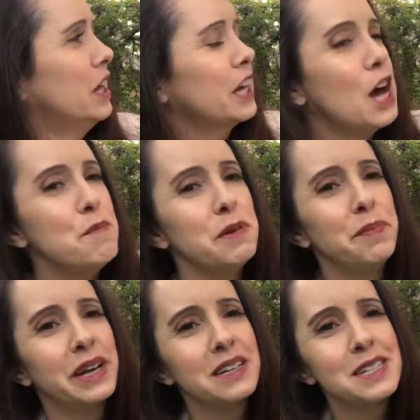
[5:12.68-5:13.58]
"Come and
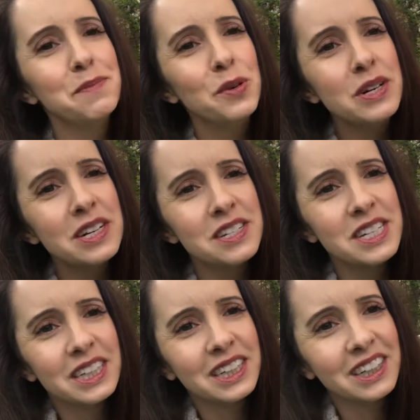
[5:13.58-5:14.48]
pick some more,"
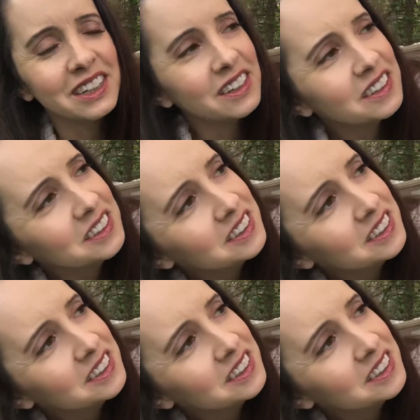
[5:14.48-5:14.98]
said the girl.